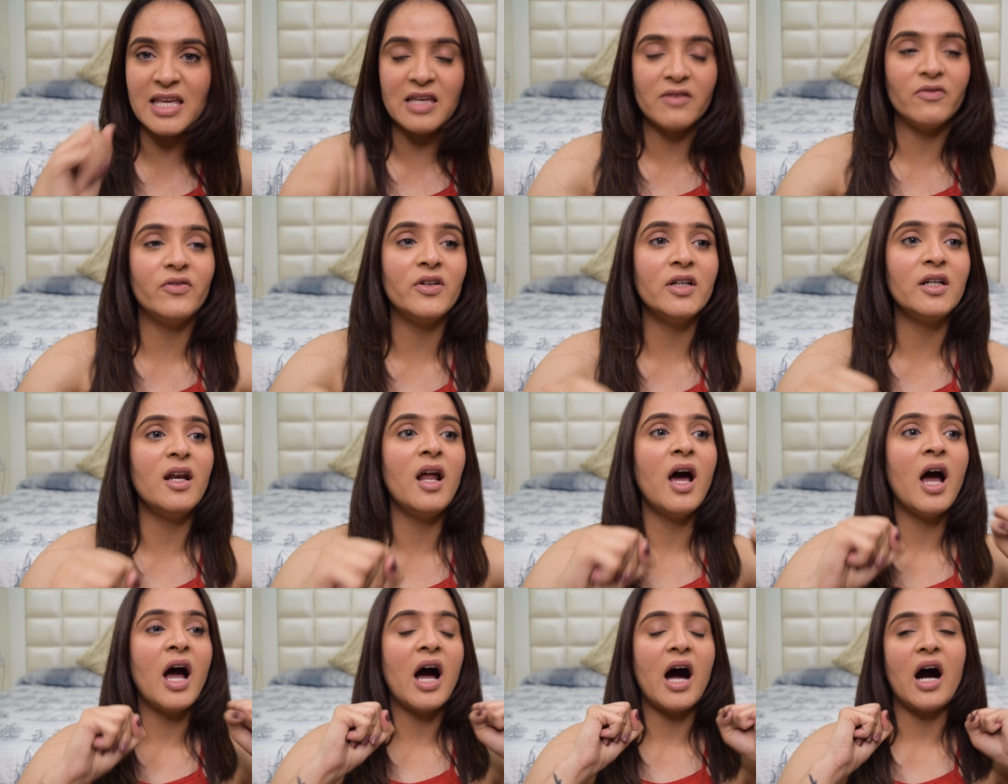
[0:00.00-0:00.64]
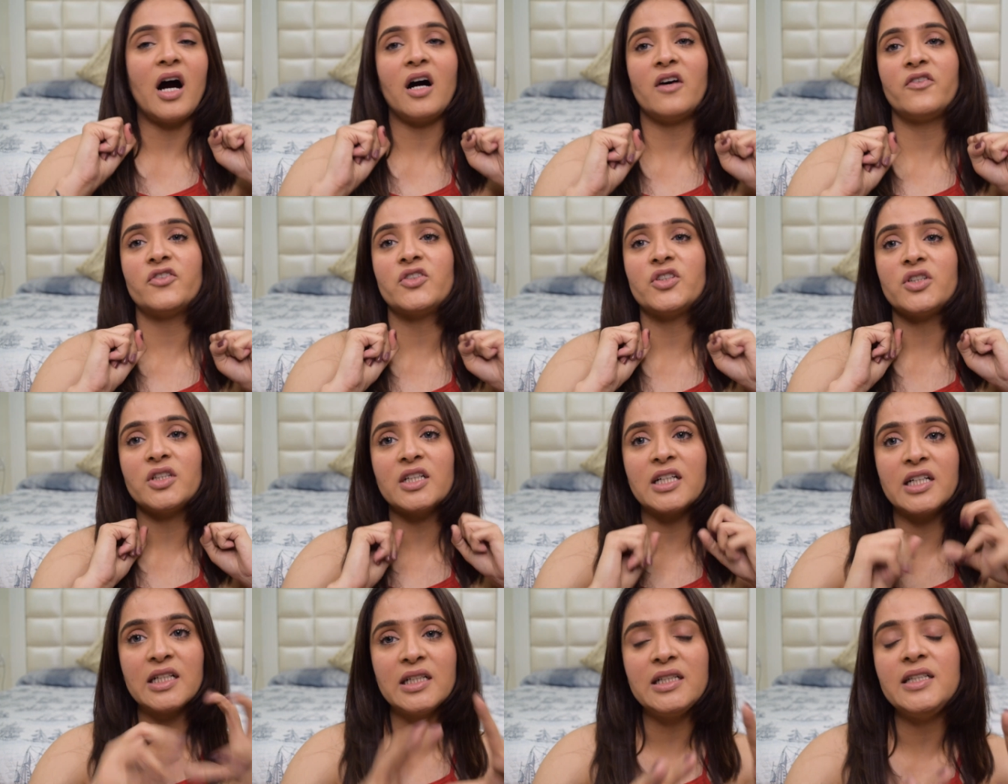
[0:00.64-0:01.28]
even
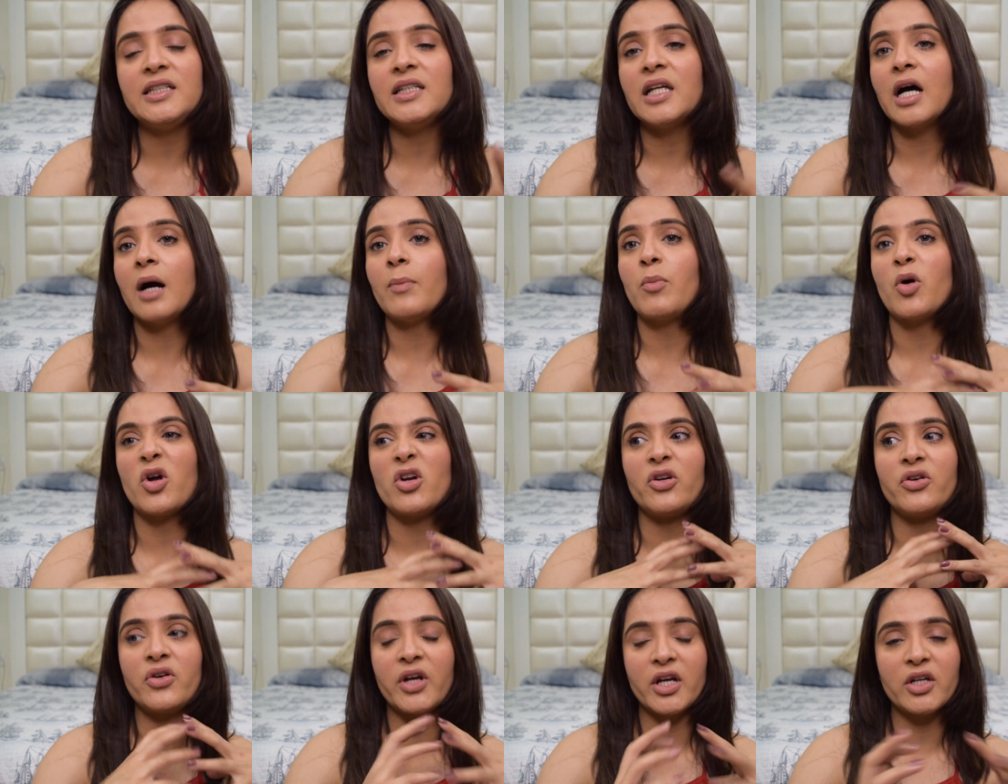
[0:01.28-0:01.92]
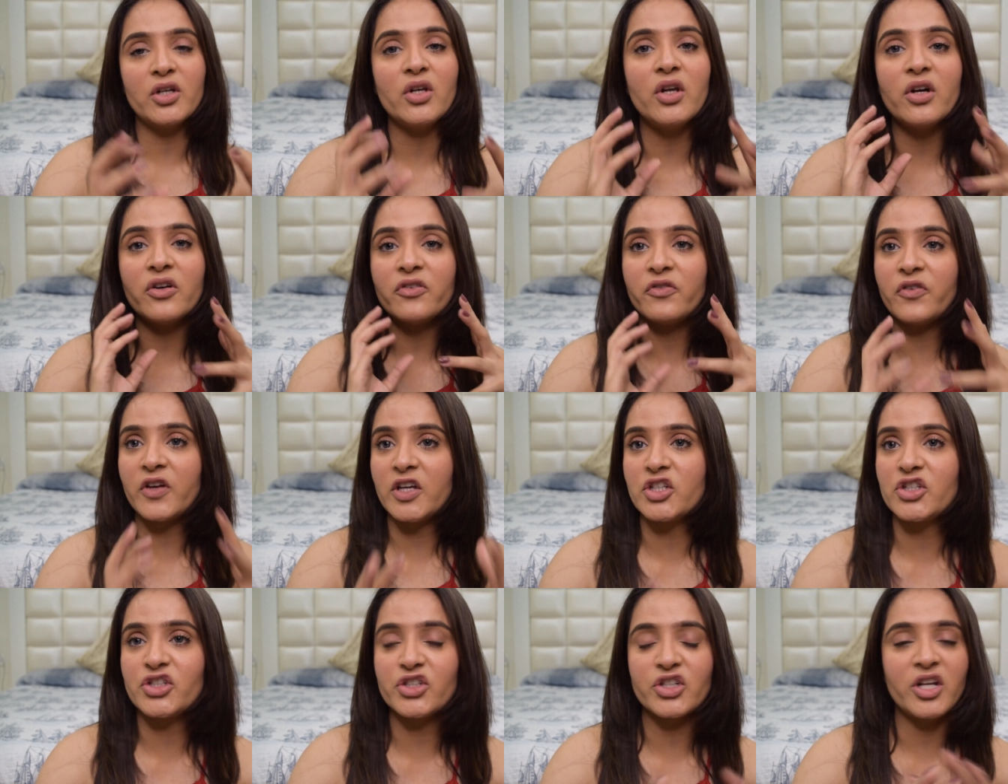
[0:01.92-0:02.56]
after a cleanup or a regular
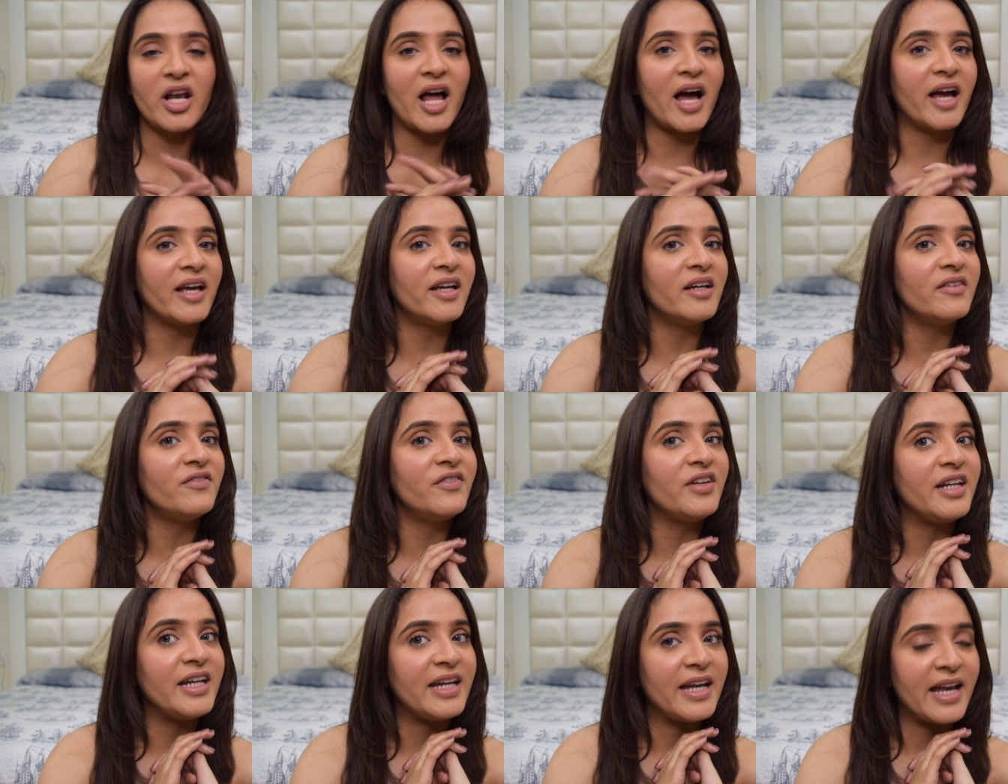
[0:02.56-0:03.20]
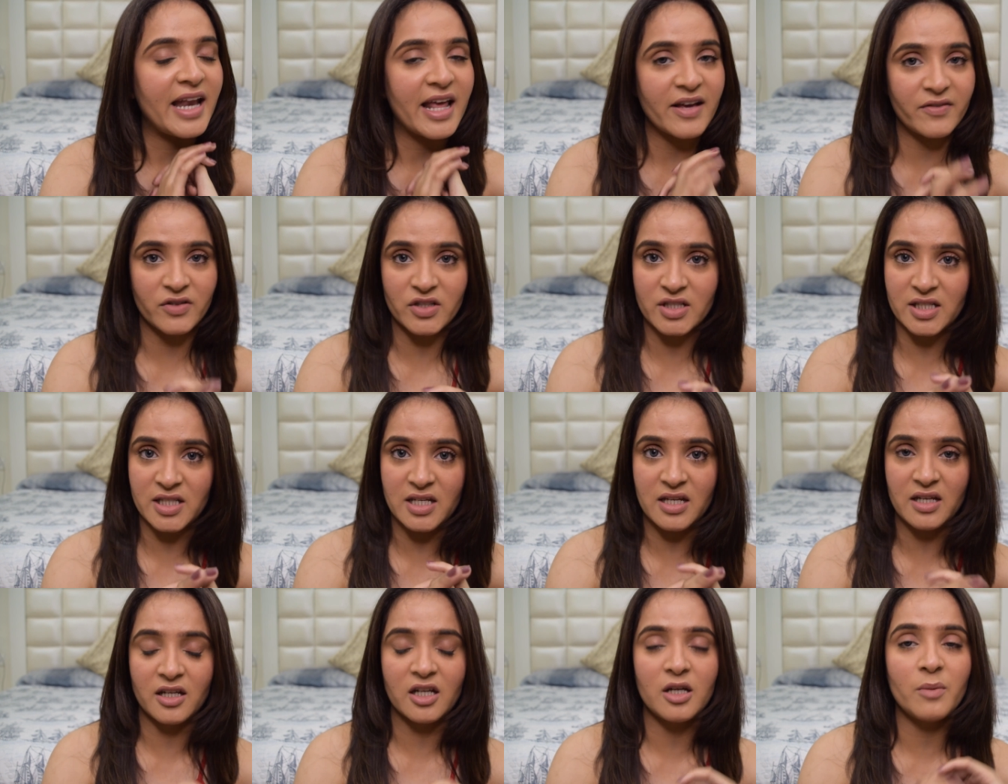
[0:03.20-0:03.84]
facial, I have never
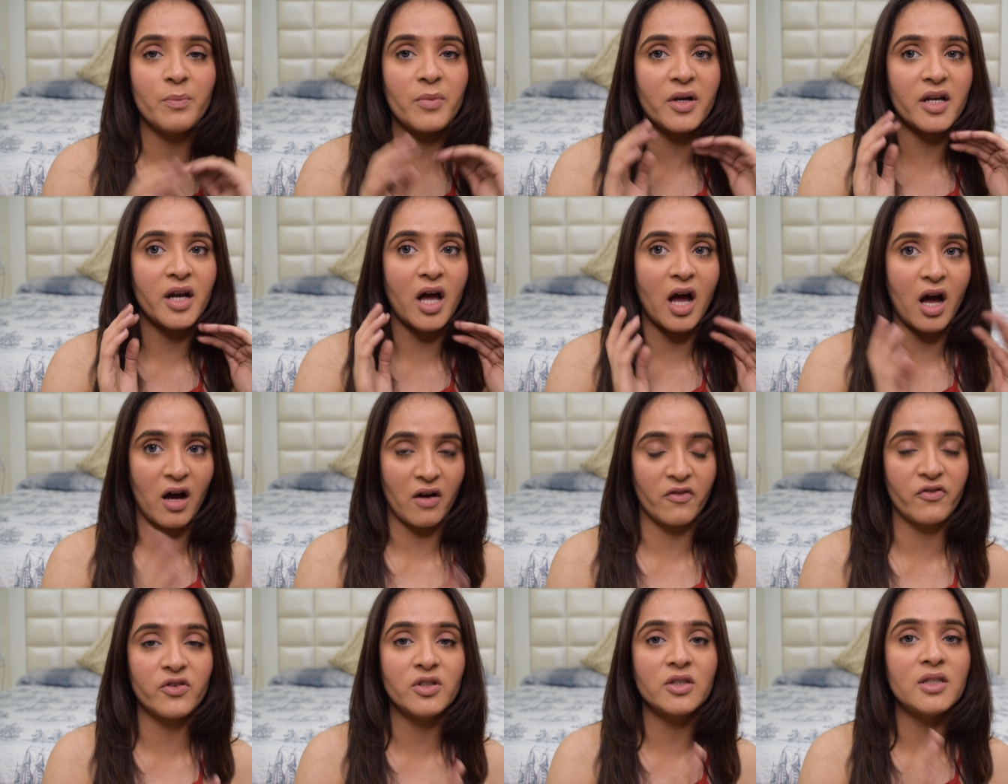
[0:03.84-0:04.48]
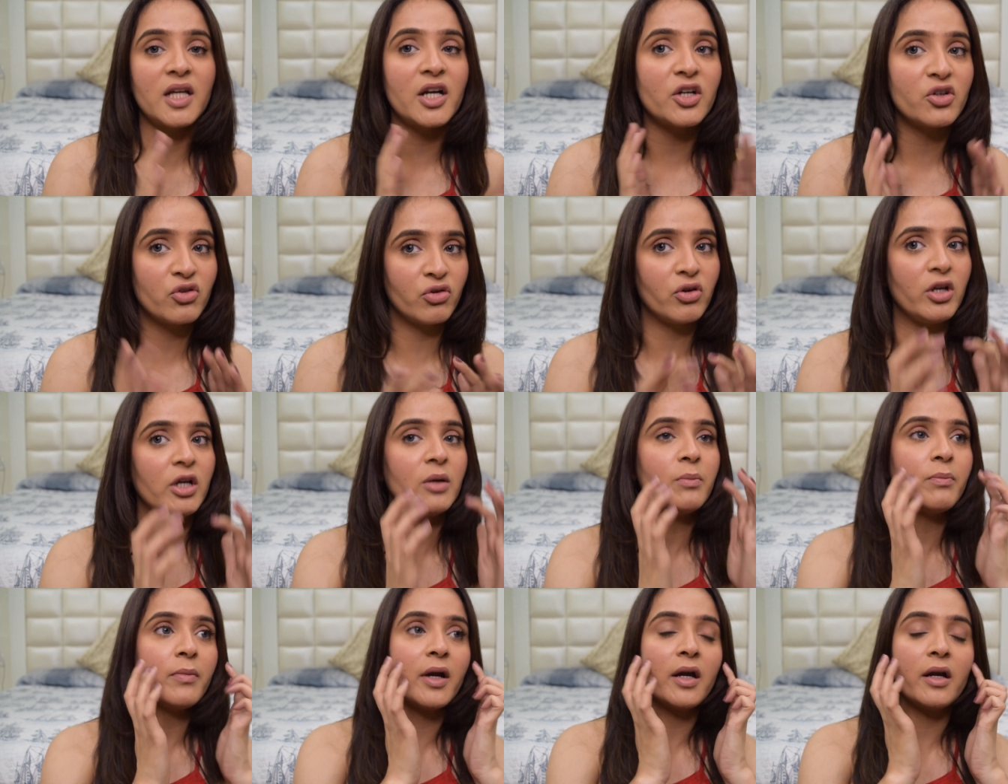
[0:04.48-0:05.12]
seen it. But after that
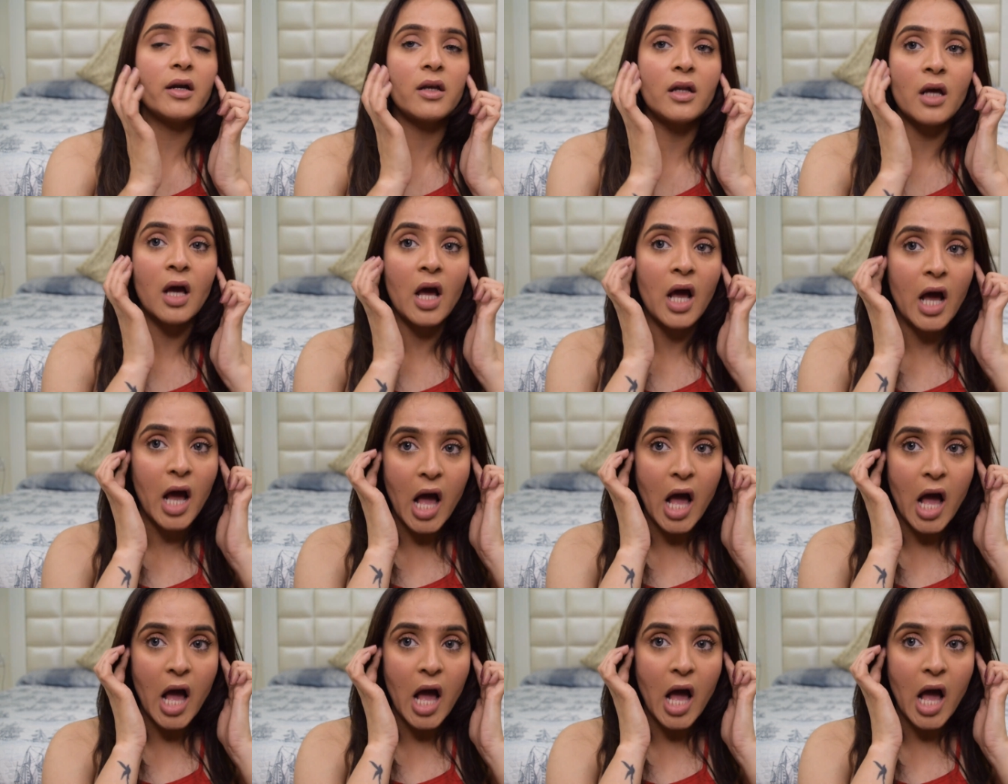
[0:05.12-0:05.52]
treatment,